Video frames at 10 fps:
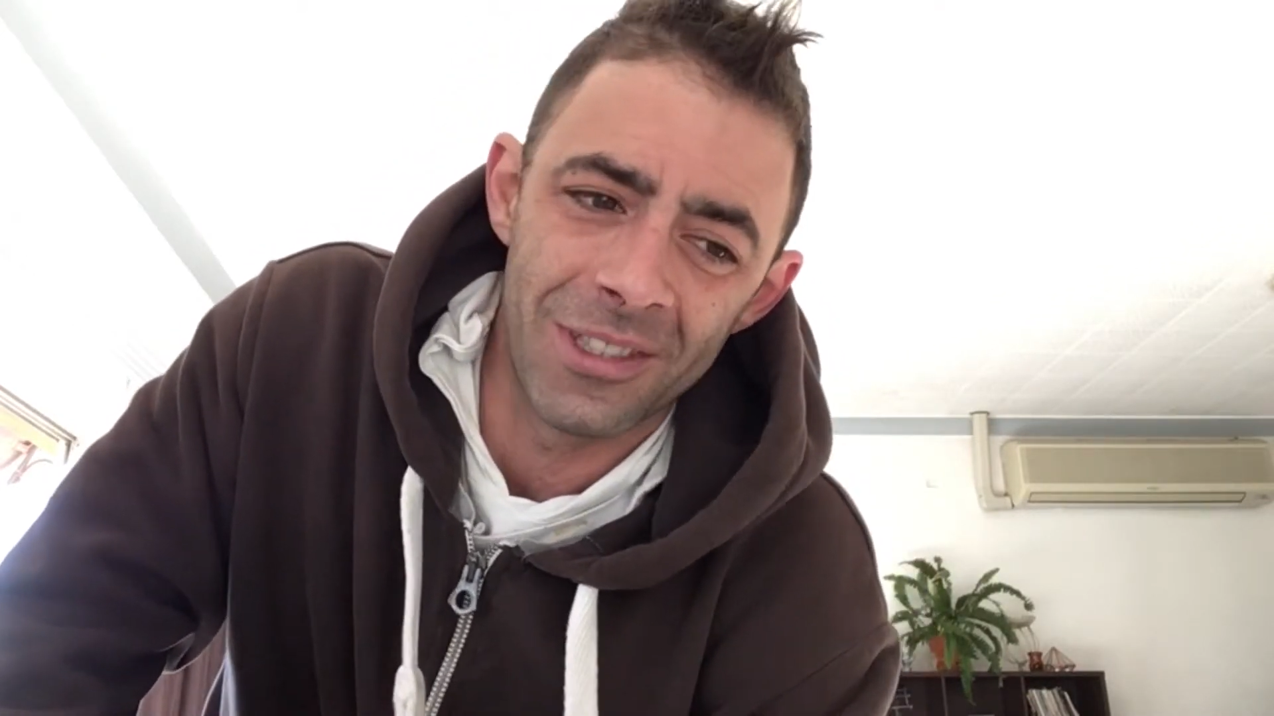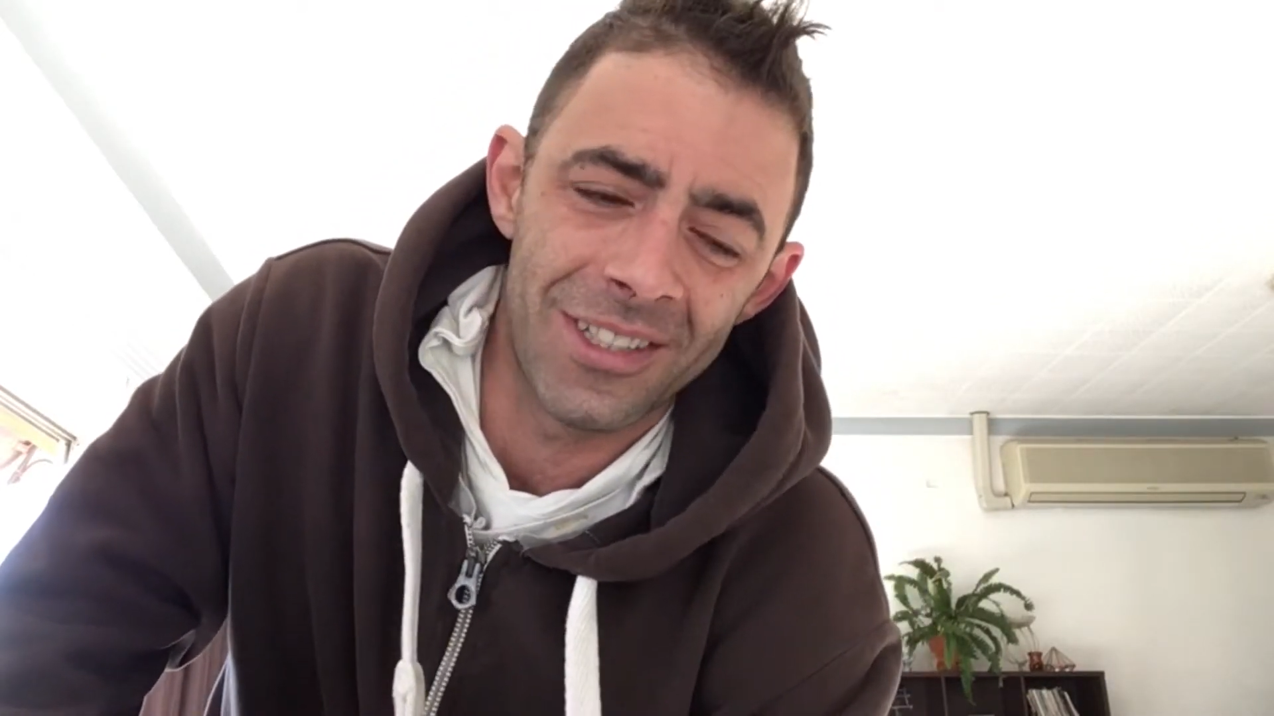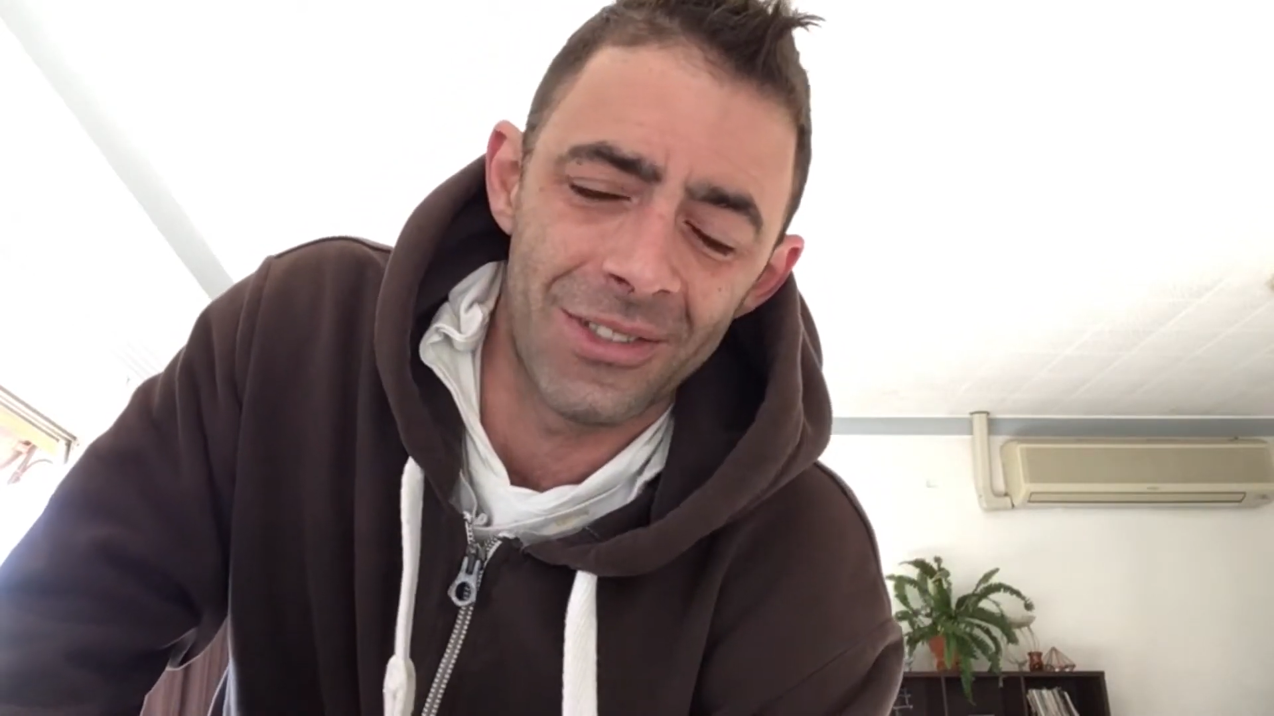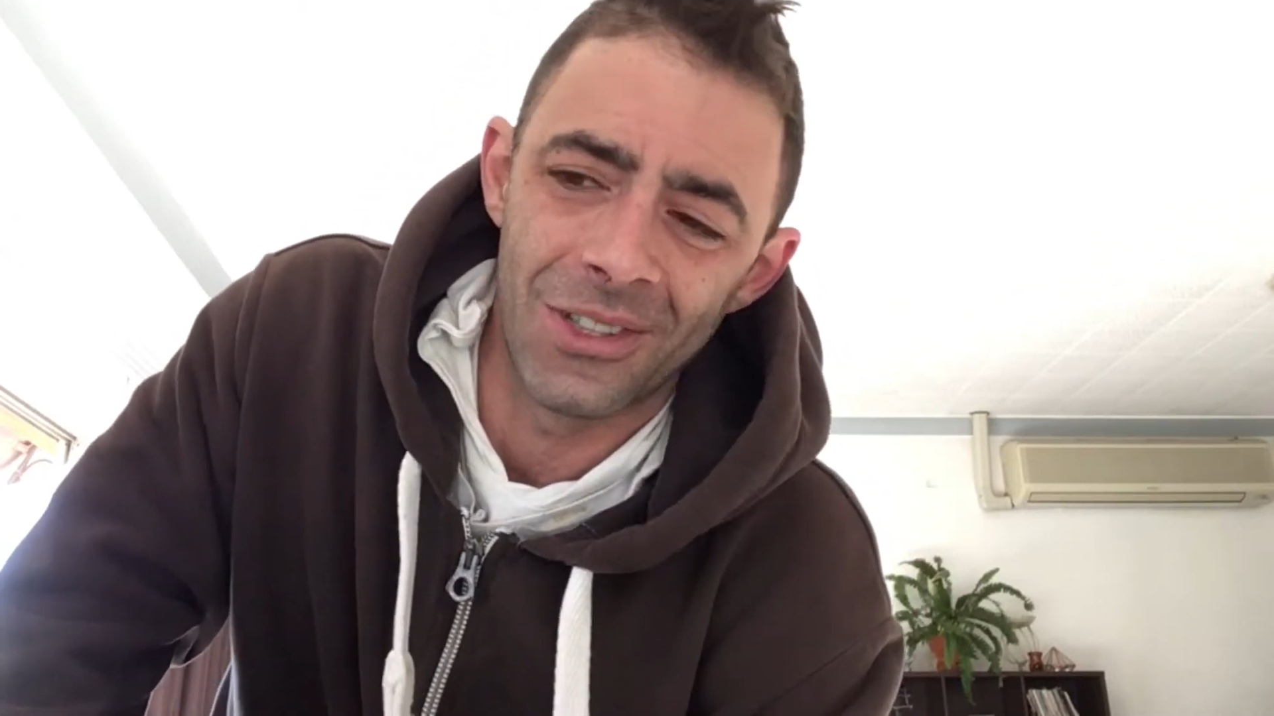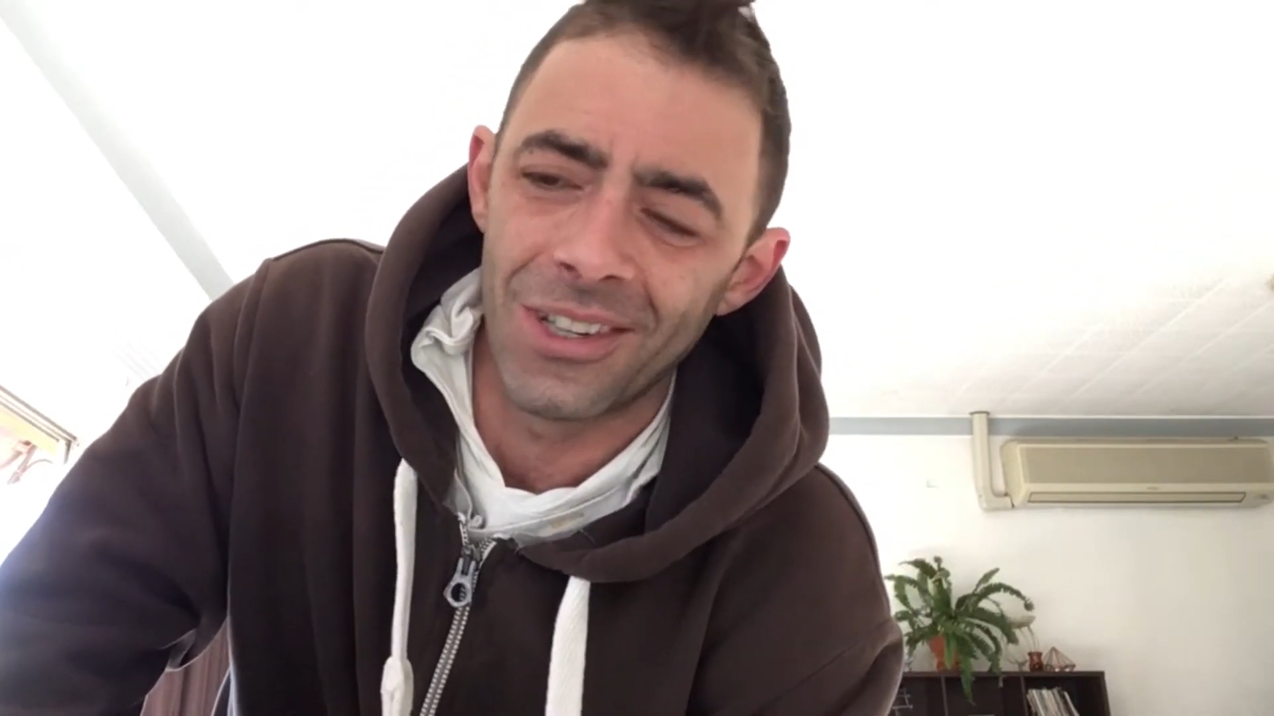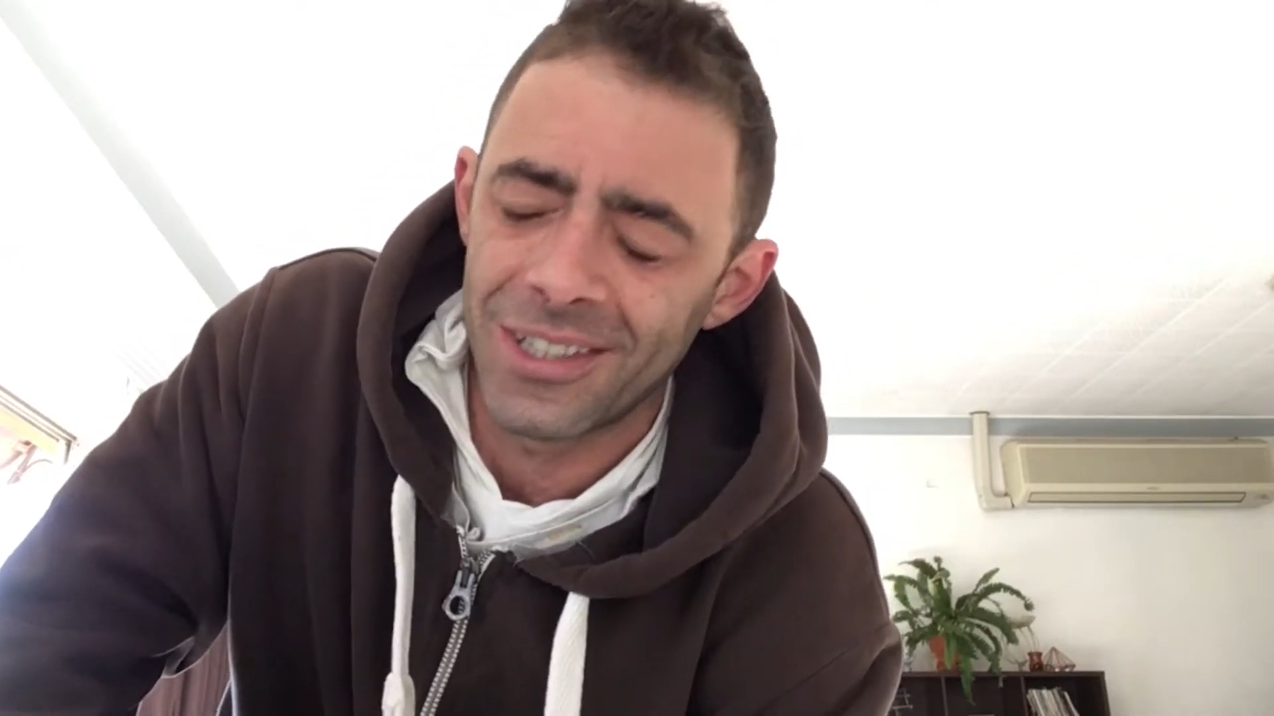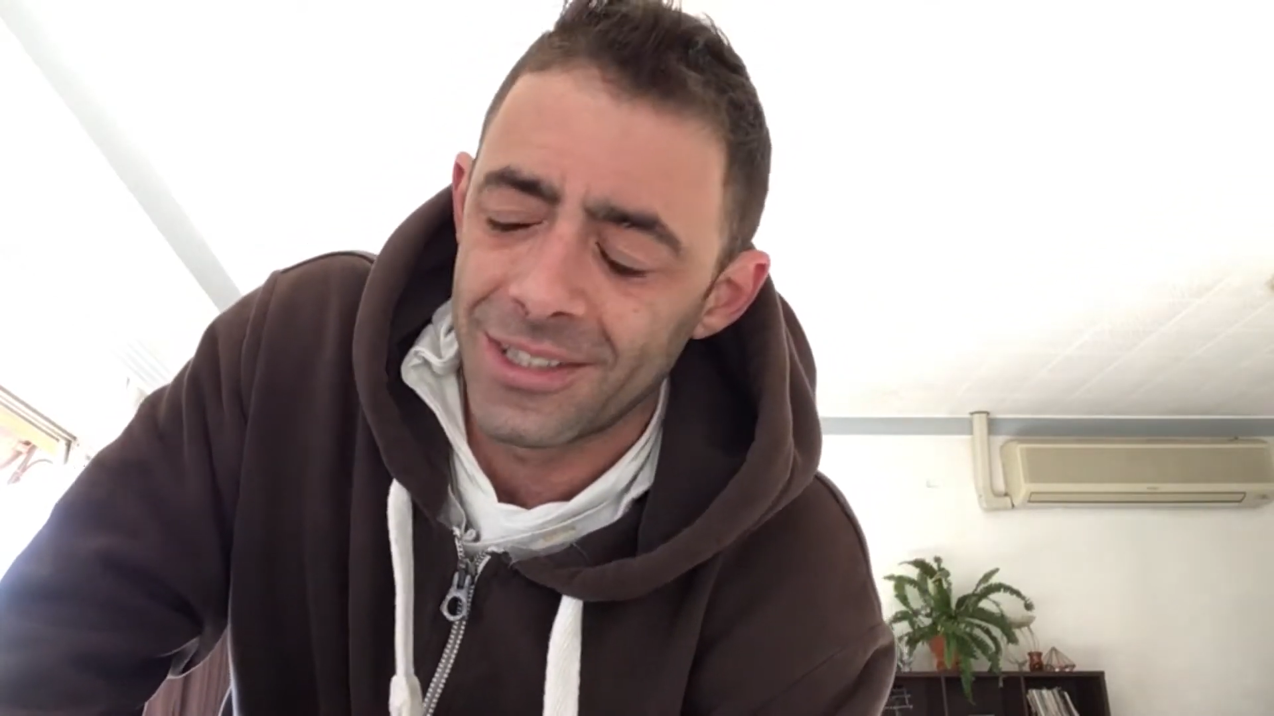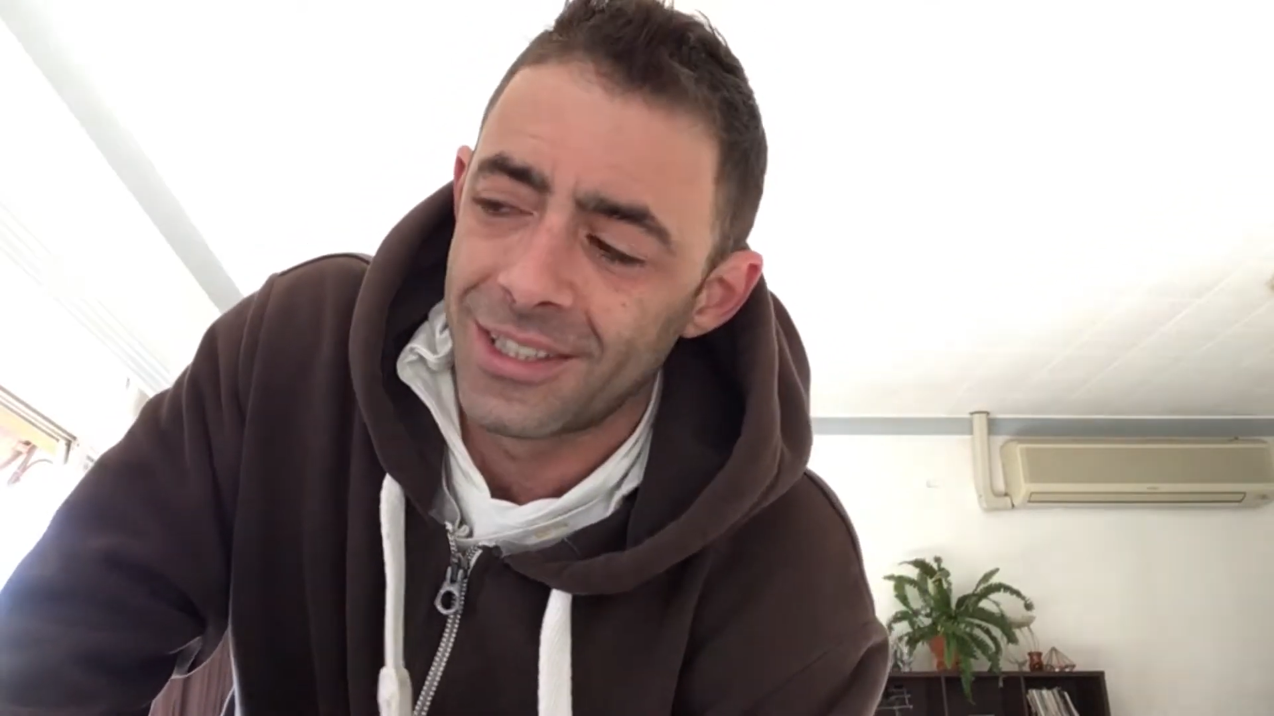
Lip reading: but that's all right.